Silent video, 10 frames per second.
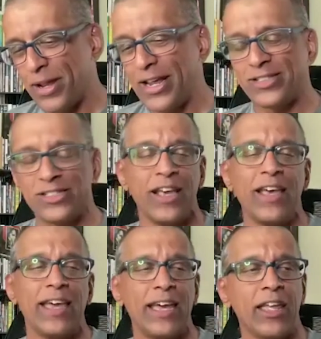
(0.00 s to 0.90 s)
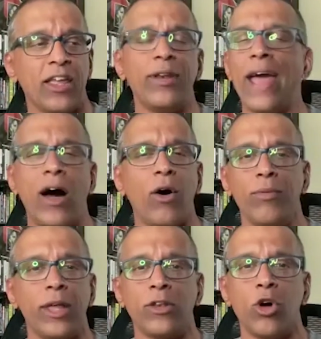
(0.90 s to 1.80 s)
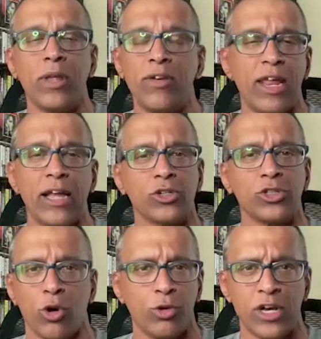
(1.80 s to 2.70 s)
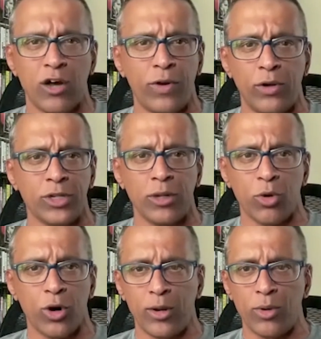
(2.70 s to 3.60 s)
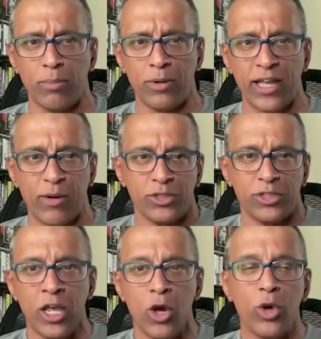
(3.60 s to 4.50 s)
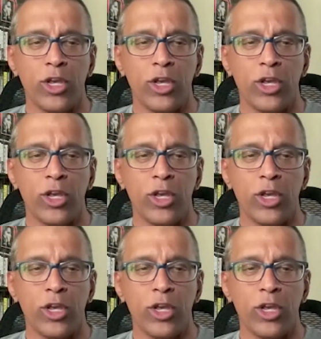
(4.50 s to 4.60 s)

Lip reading: it's now like nobody even answers their hotel phones anymore anyway. But that was we